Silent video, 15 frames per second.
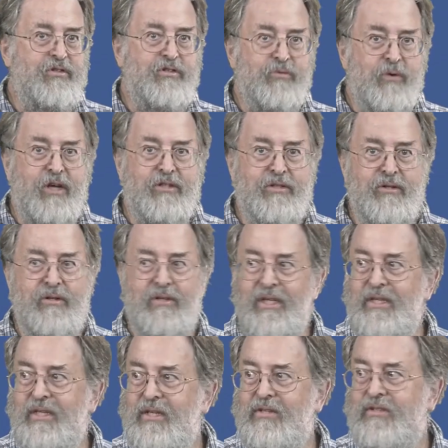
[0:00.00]
structured
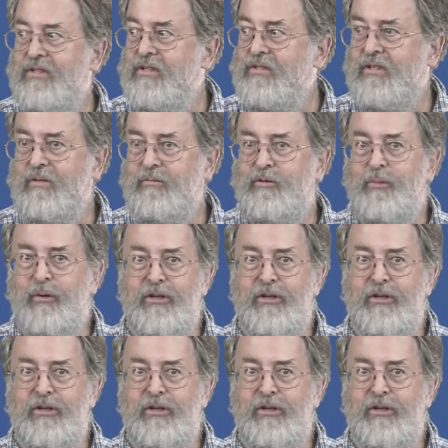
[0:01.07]
in these systems,